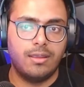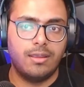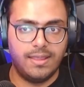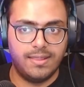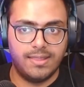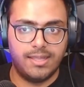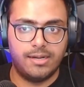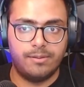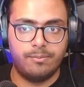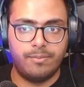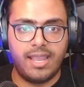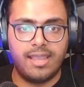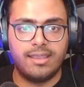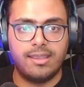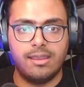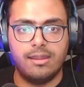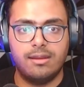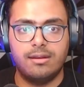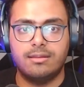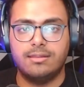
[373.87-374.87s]
in their
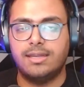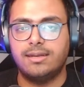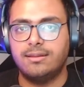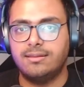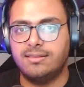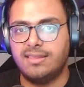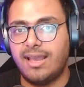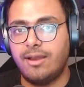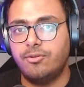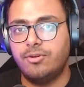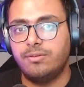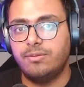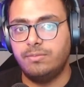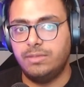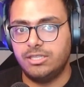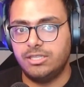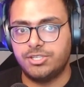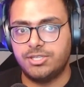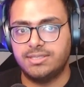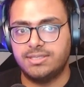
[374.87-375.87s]
backend that allowed a
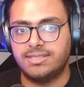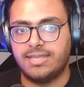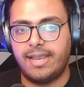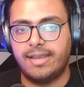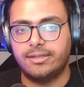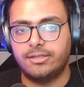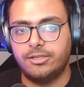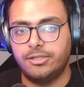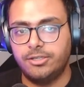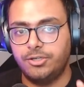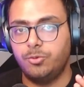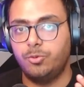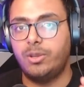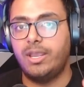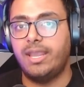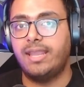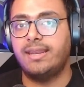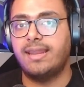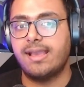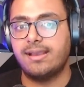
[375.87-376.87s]
malicious actor to
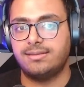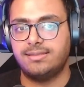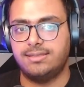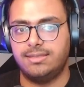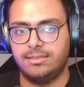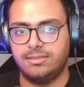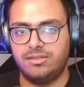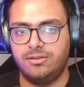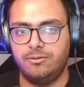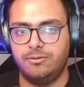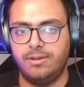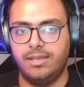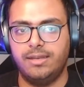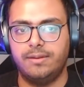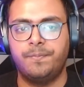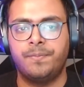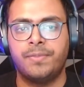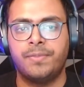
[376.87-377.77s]
gain access to it.